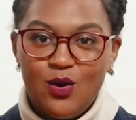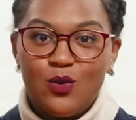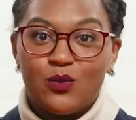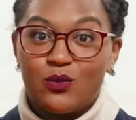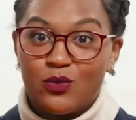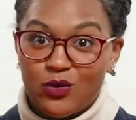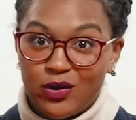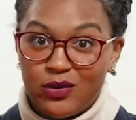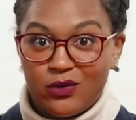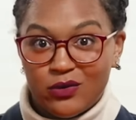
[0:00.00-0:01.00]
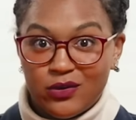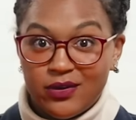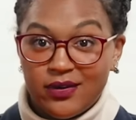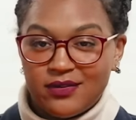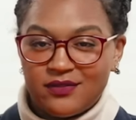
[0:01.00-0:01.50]
Real
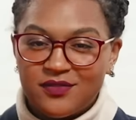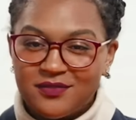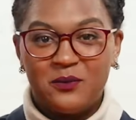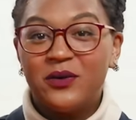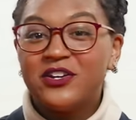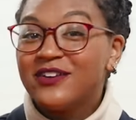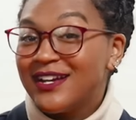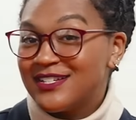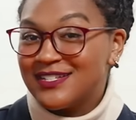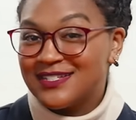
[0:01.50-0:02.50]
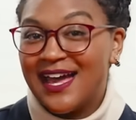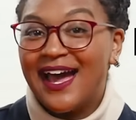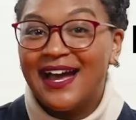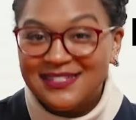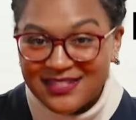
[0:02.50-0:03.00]
creative. What your agent is
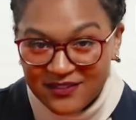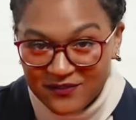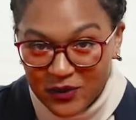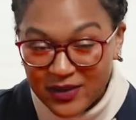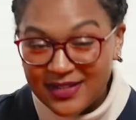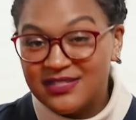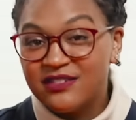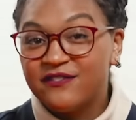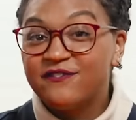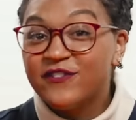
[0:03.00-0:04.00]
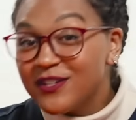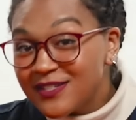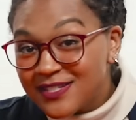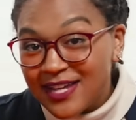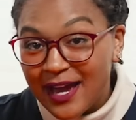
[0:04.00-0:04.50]
asking for is the
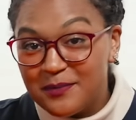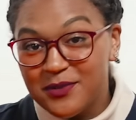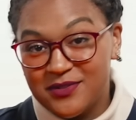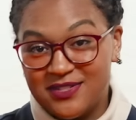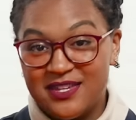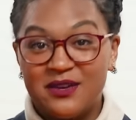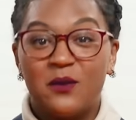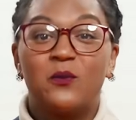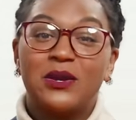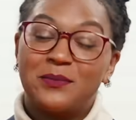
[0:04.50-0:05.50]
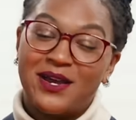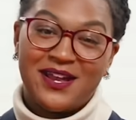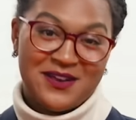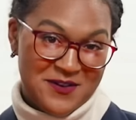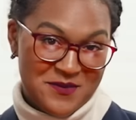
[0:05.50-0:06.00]
first type you'll see when buying
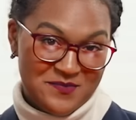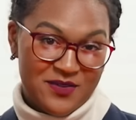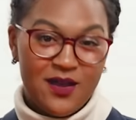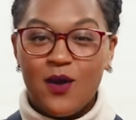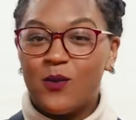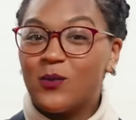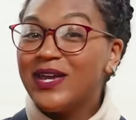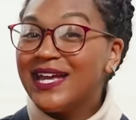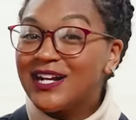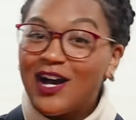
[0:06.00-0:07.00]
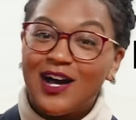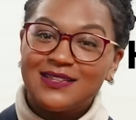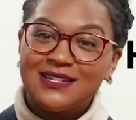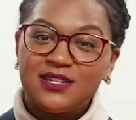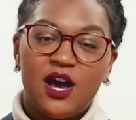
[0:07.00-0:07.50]
a home. We call
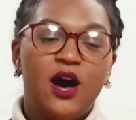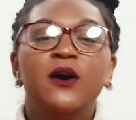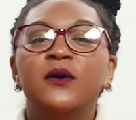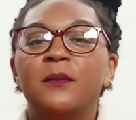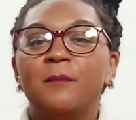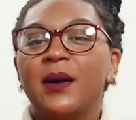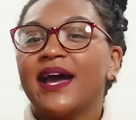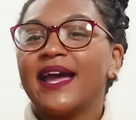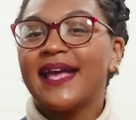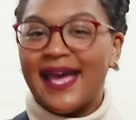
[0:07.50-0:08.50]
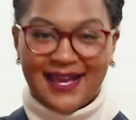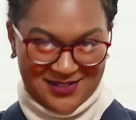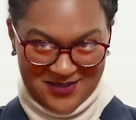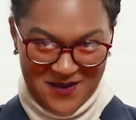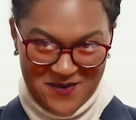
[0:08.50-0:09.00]
it home buying
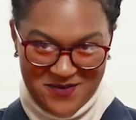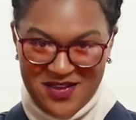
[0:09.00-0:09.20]
escrow.